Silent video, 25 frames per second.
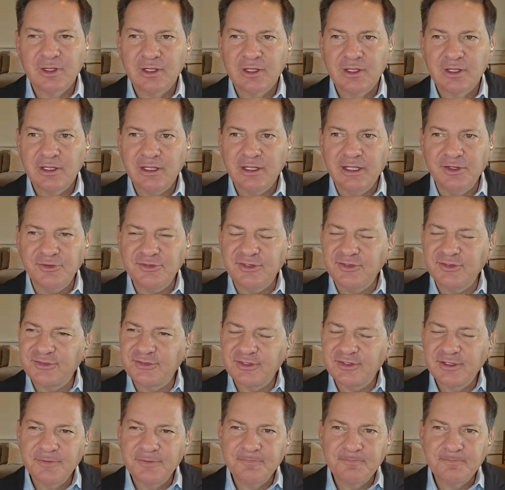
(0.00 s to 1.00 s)
This
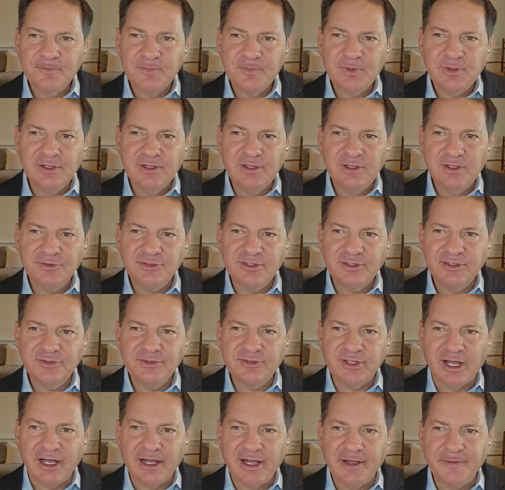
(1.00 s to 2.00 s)
is
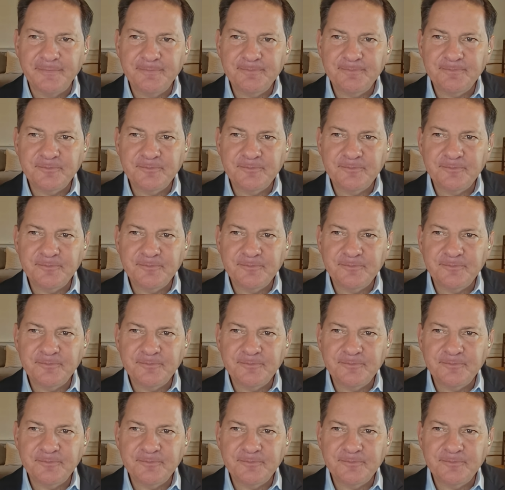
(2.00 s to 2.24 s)
a